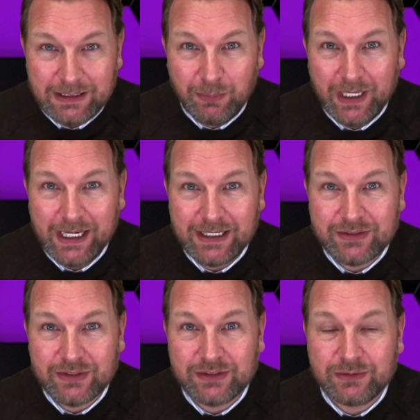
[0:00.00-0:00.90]

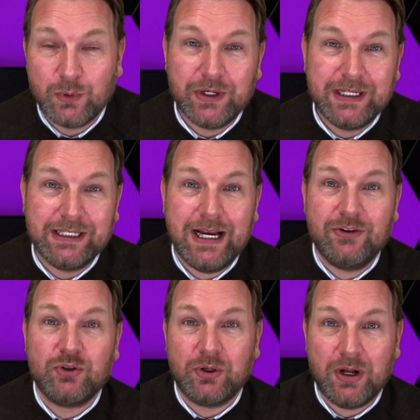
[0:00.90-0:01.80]
pages where you can
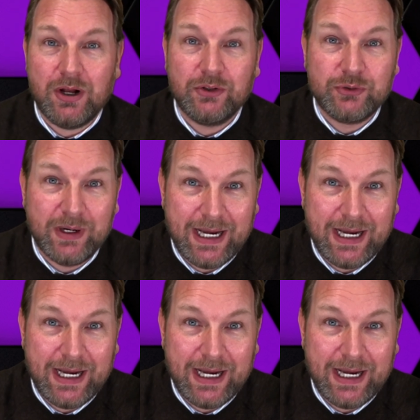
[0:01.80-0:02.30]
add your call to